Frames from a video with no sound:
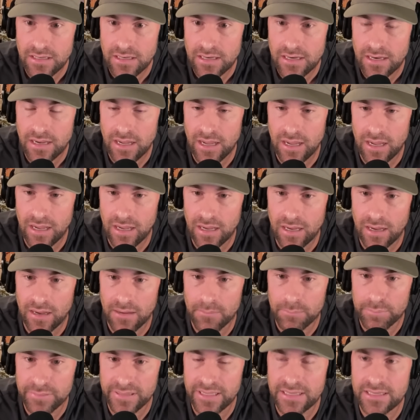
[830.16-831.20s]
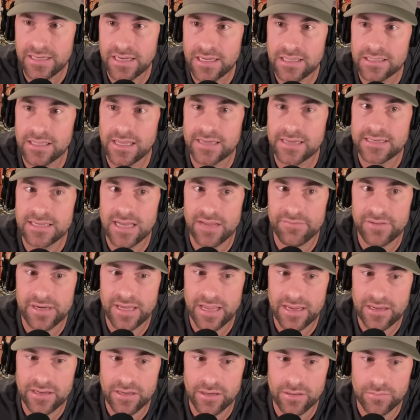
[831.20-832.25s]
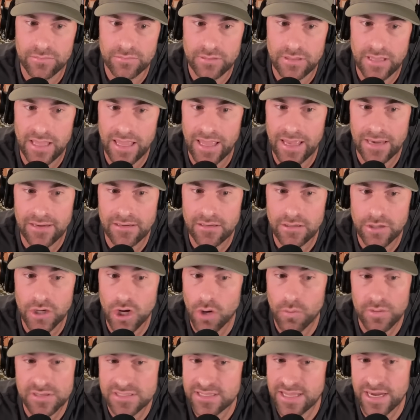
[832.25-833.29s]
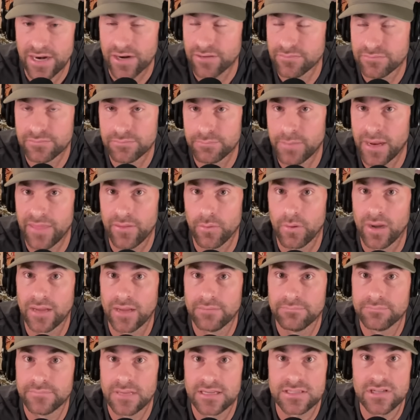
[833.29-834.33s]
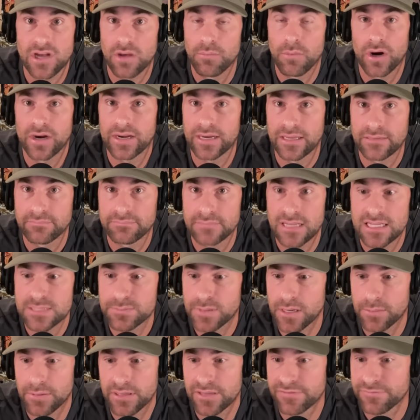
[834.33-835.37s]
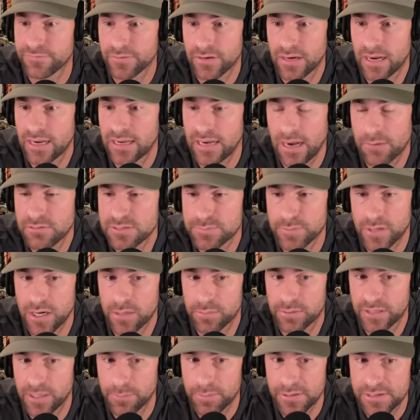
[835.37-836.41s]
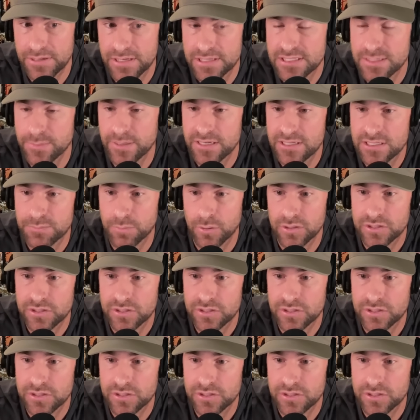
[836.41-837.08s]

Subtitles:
play Nikolai Davydenko, and no one's there, by the way. It's all marketing. It's probably the first, I was probably a participant in sports